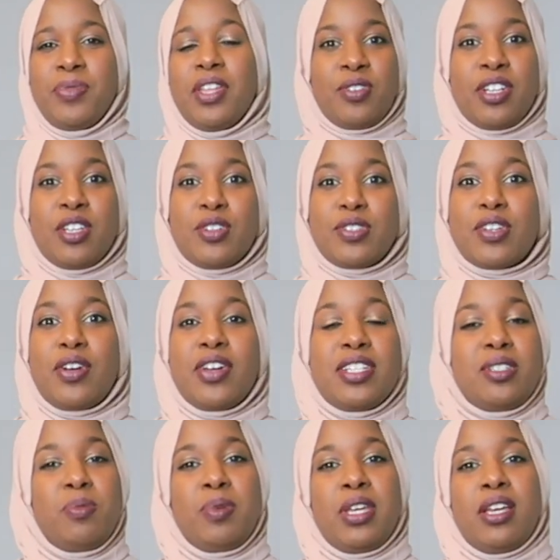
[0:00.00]
This video is going
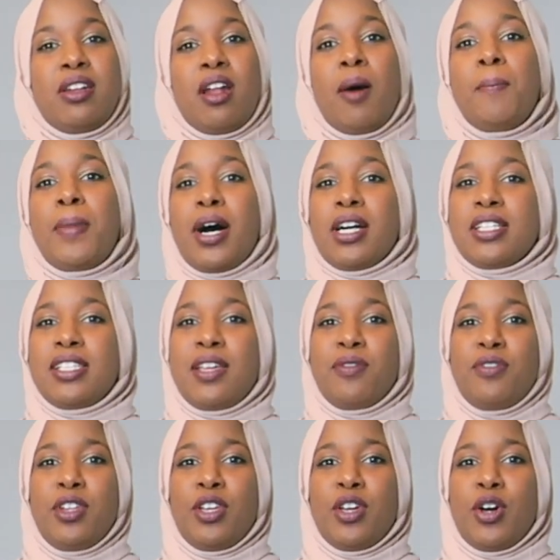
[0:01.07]
to be an
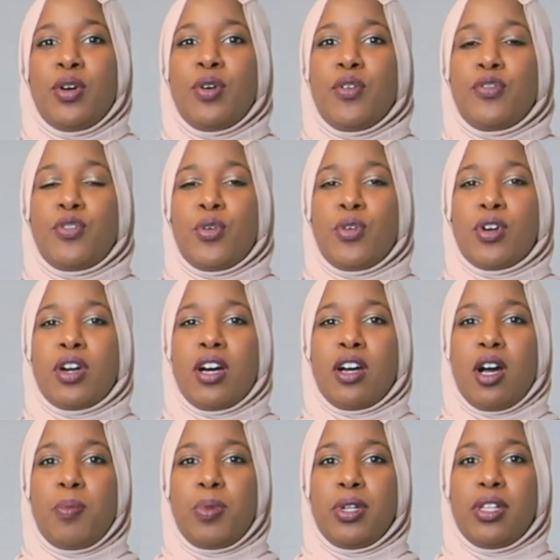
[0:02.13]
unboxing video for a
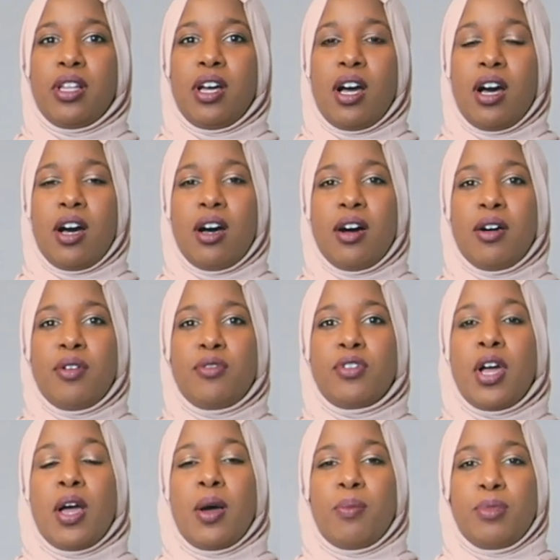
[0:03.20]
couple of
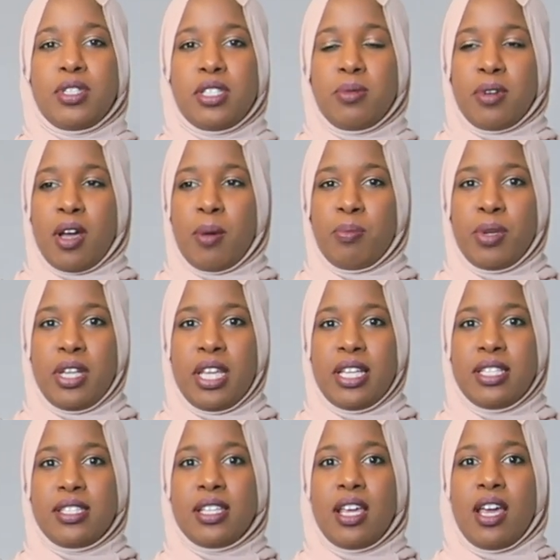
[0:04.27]
Muslim
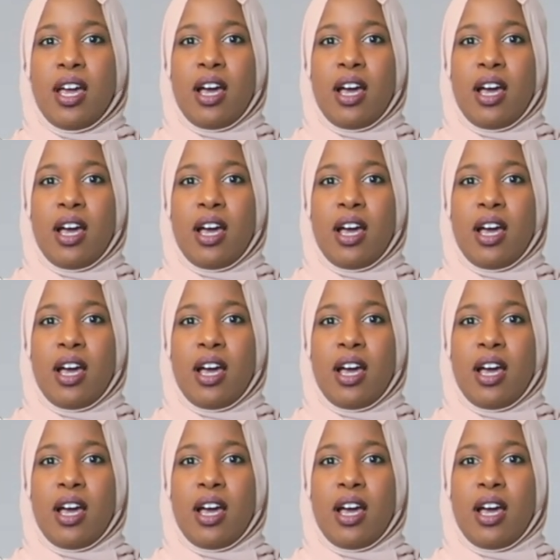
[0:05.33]
companies.